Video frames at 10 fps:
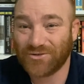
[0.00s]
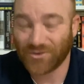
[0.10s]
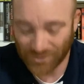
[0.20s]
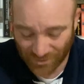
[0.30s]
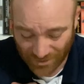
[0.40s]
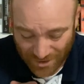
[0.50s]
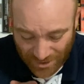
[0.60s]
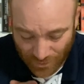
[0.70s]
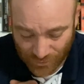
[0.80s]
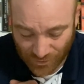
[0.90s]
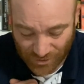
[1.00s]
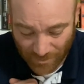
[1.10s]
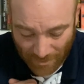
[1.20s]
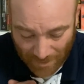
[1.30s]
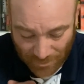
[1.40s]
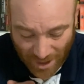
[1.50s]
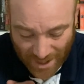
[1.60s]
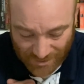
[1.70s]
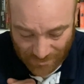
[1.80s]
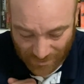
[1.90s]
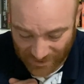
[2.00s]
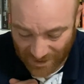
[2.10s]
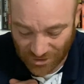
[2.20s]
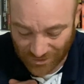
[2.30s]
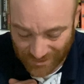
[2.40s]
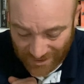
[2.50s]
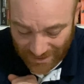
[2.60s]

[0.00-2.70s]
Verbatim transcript: Those are those are some of my prized possessions.